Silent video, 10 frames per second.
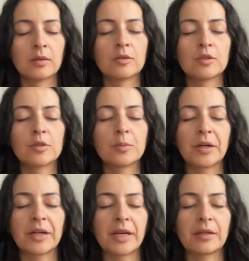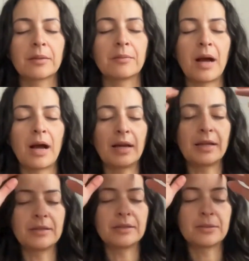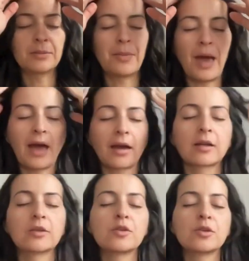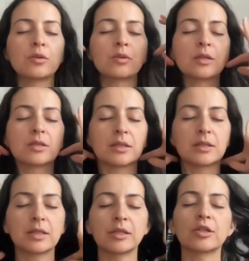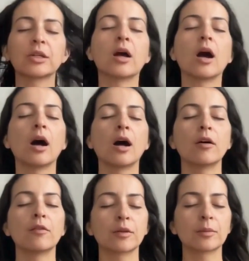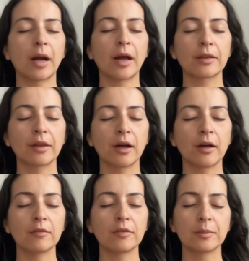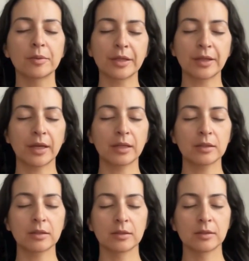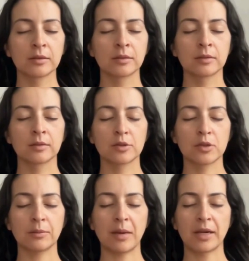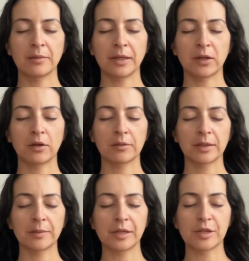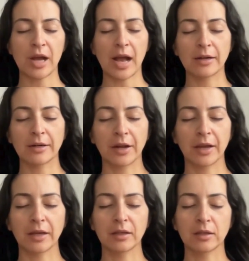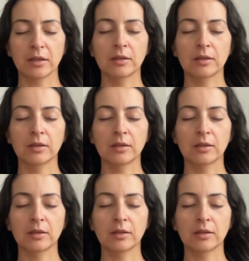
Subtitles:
just bringing the mind back to the sensation of the breath, of the breathing. So the mind might already be chattering.